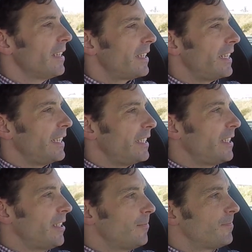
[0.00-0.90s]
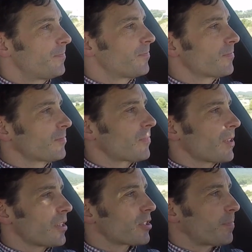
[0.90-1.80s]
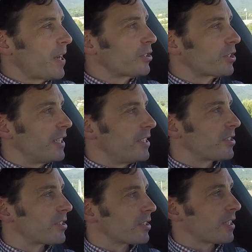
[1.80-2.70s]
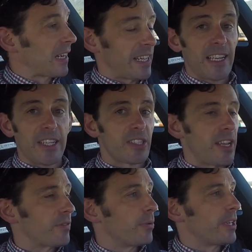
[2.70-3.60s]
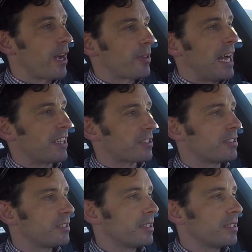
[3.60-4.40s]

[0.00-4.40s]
The suspension is clearly stiffer, we know that,